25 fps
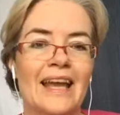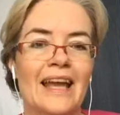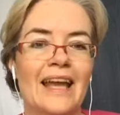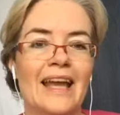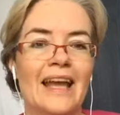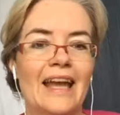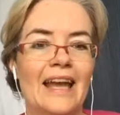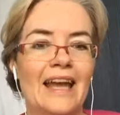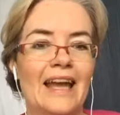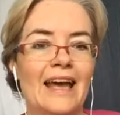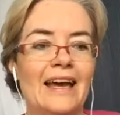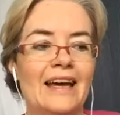
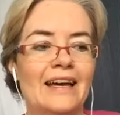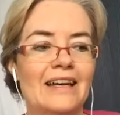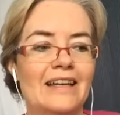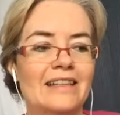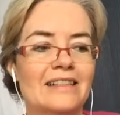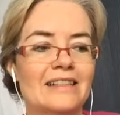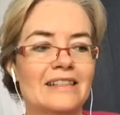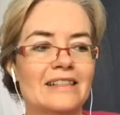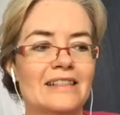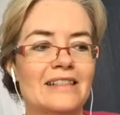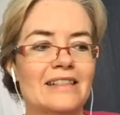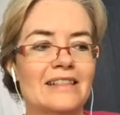
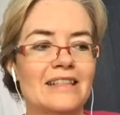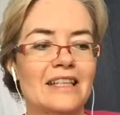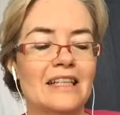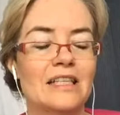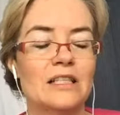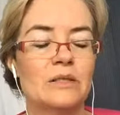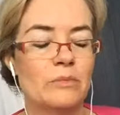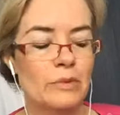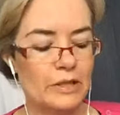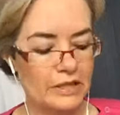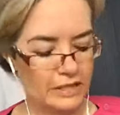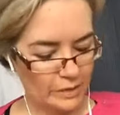And he's
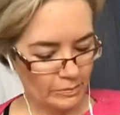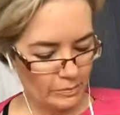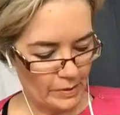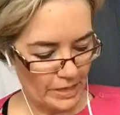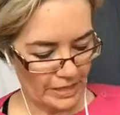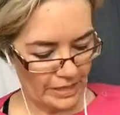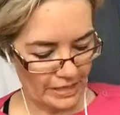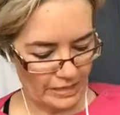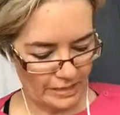been speaking